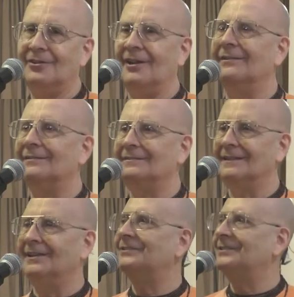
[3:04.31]
tongue,
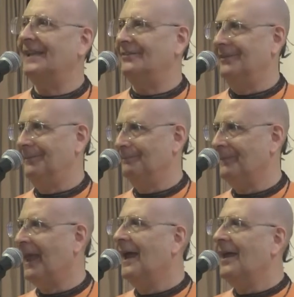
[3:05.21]
etc.
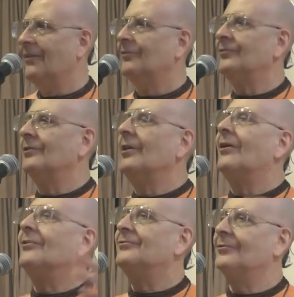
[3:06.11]
There's a
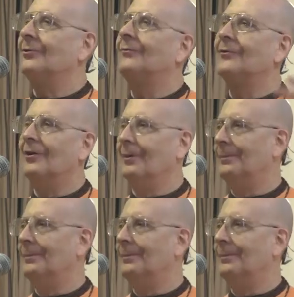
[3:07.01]
larger overall